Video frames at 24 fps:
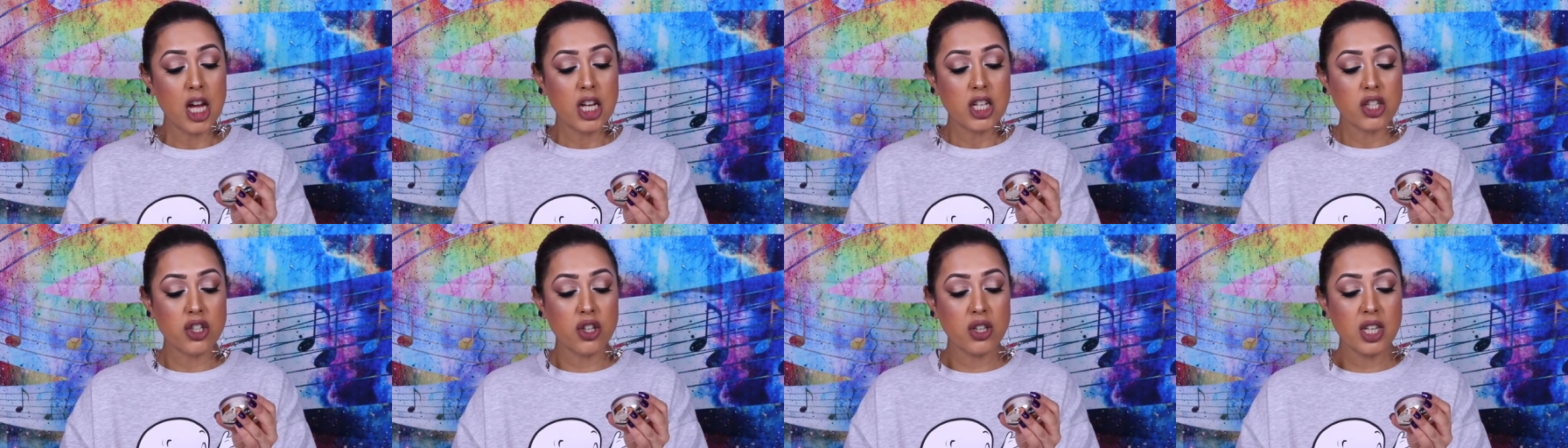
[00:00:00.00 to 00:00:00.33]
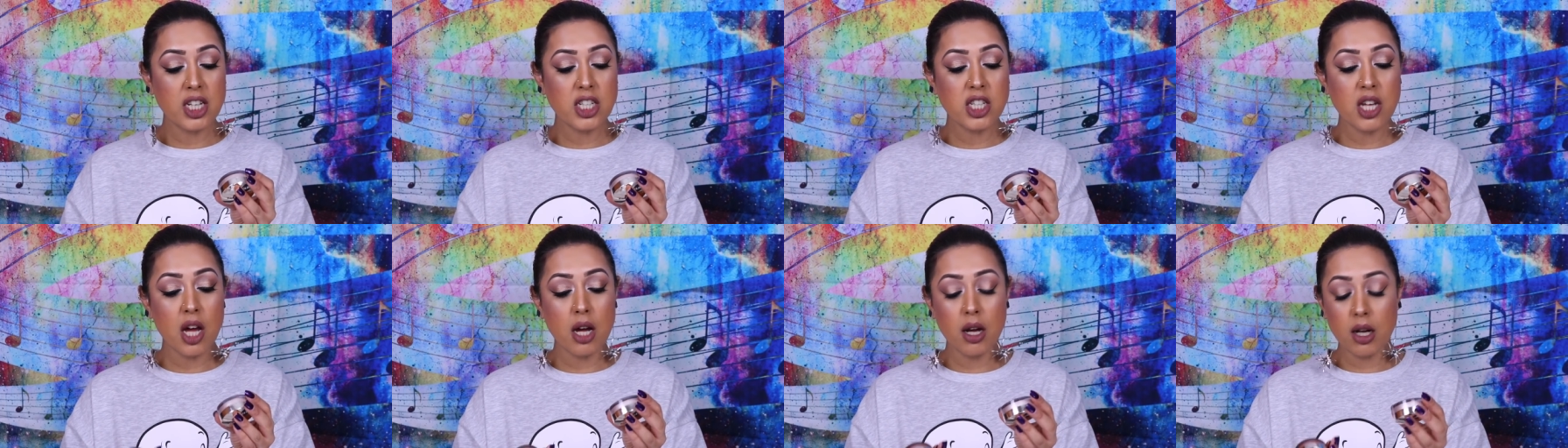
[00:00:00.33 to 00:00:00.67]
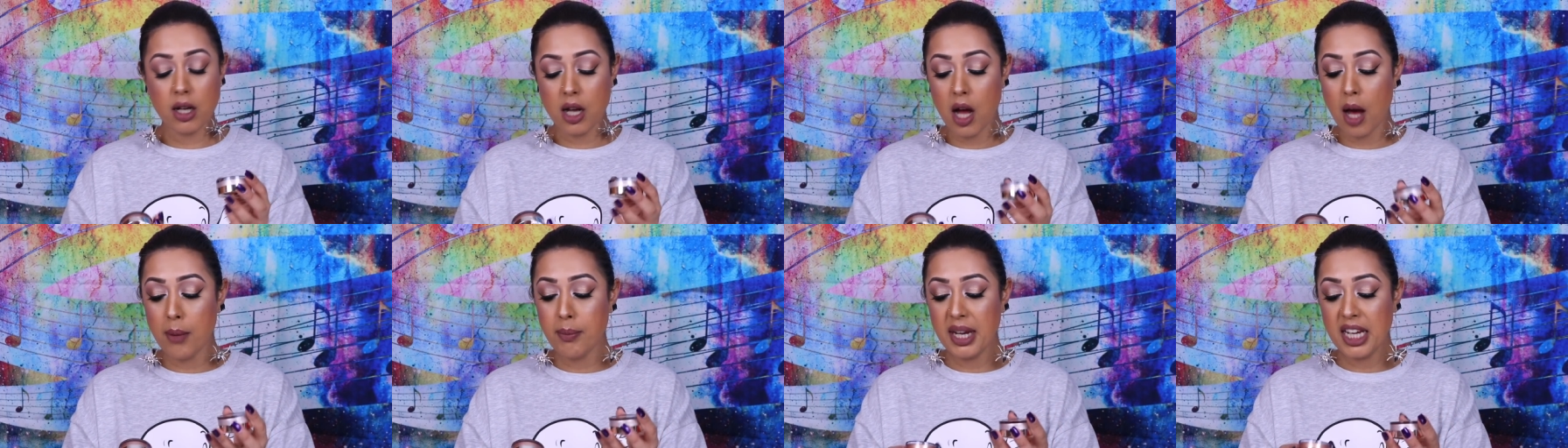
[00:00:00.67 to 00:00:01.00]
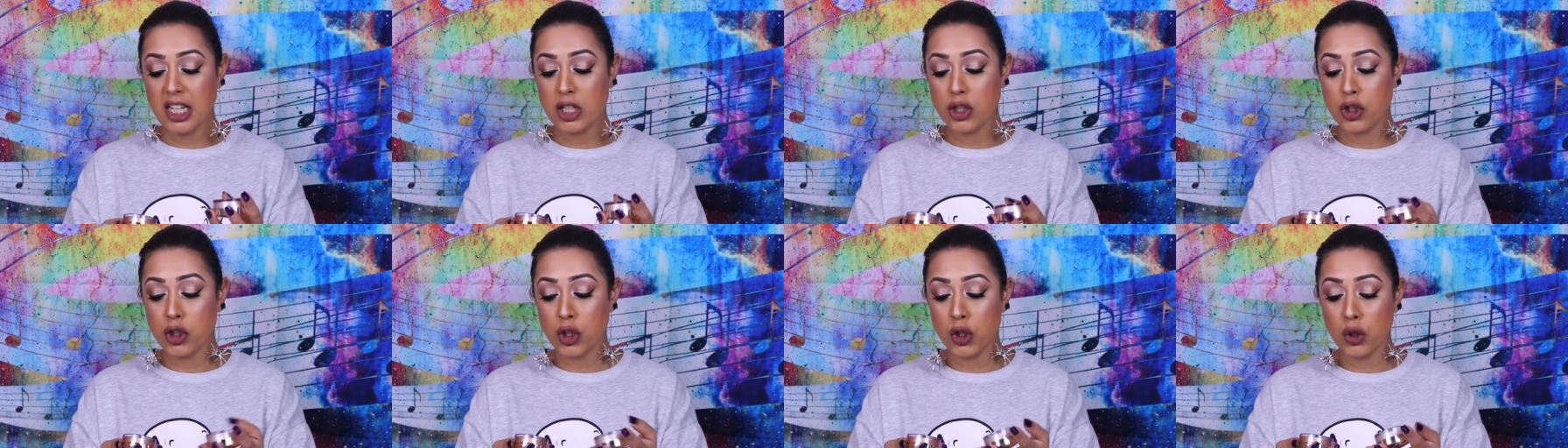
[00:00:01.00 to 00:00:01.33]
So they come
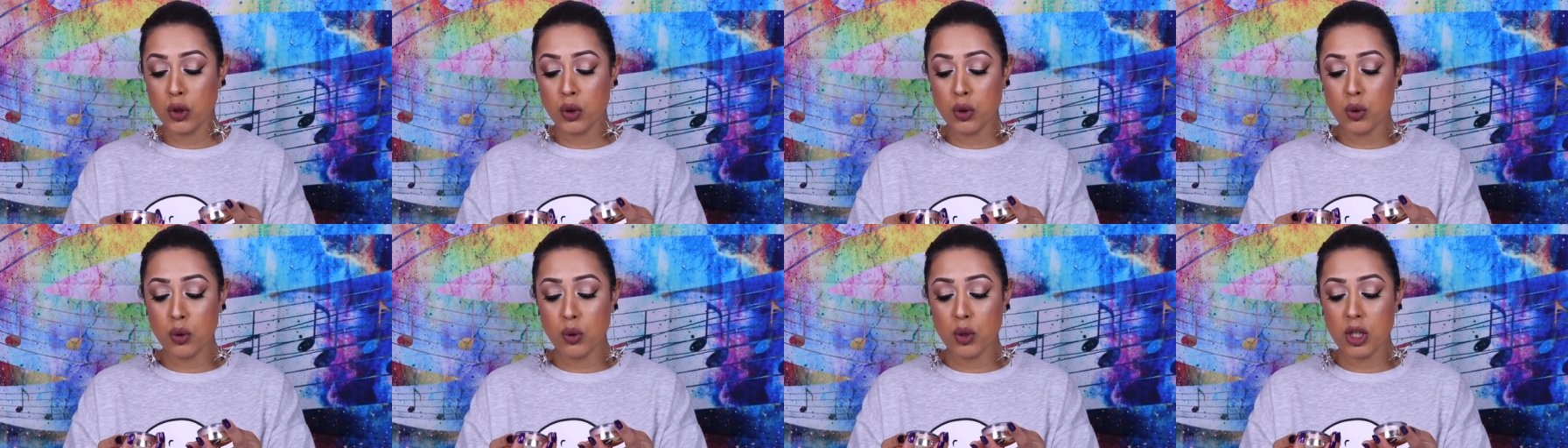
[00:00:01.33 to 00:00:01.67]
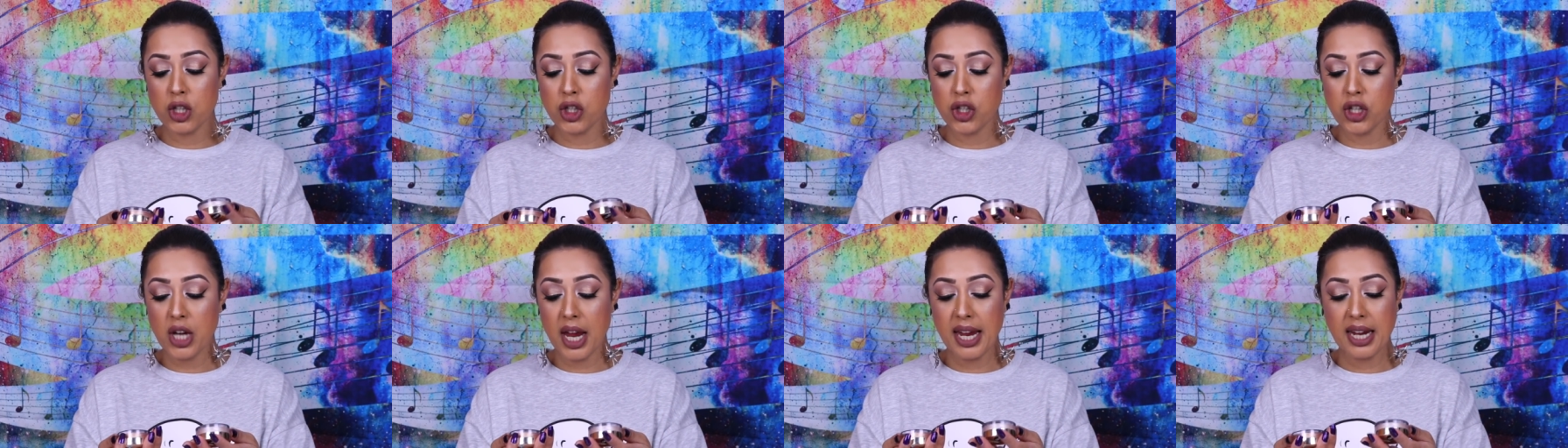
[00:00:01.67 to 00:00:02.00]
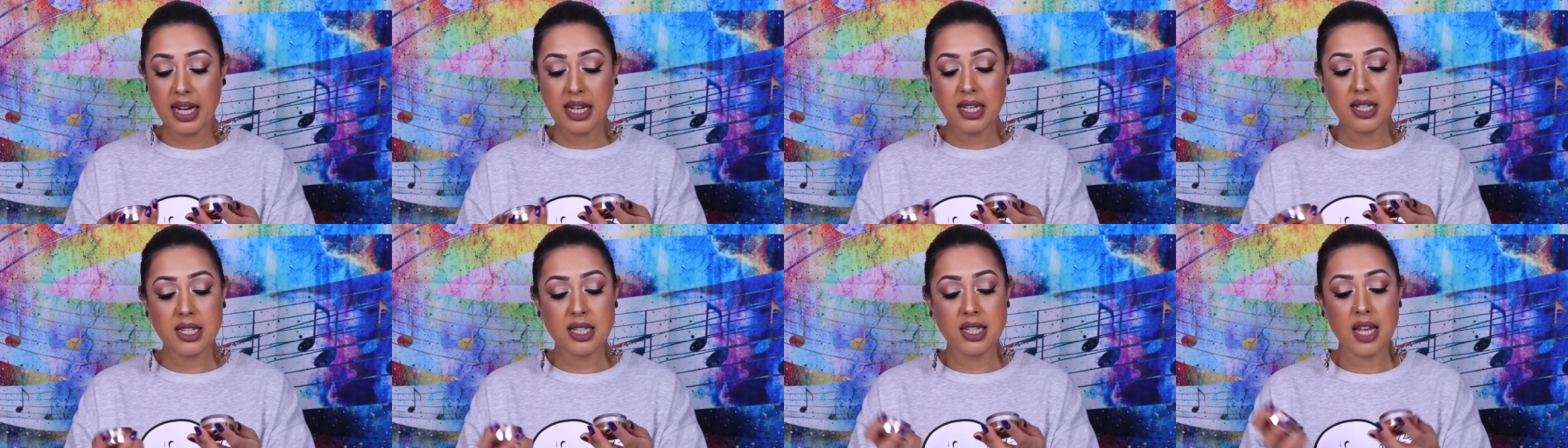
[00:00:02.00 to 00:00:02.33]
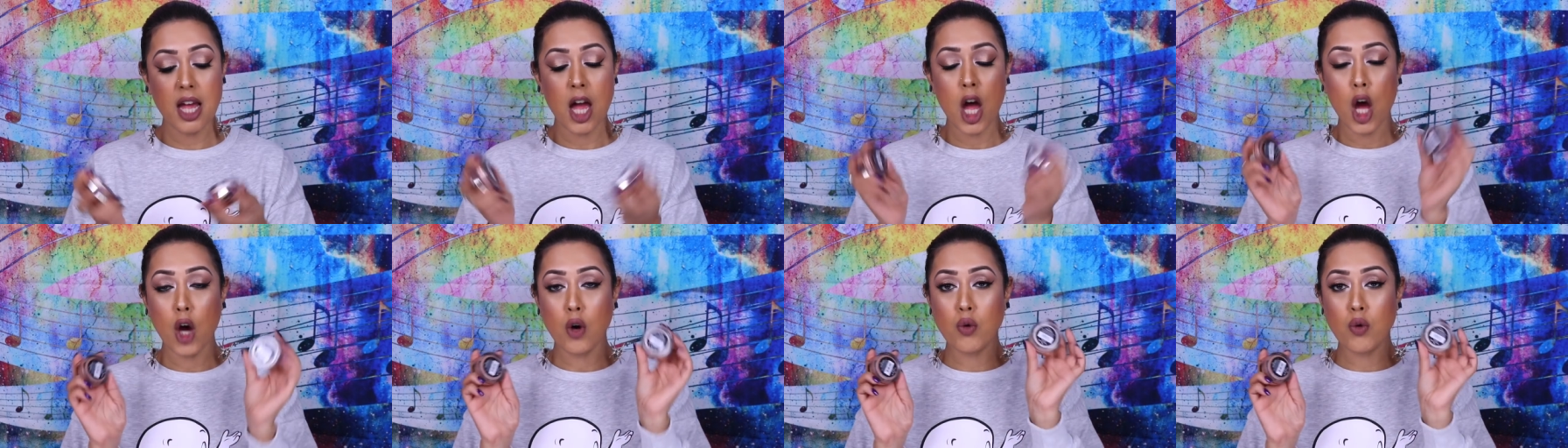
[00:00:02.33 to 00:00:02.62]
in two shades,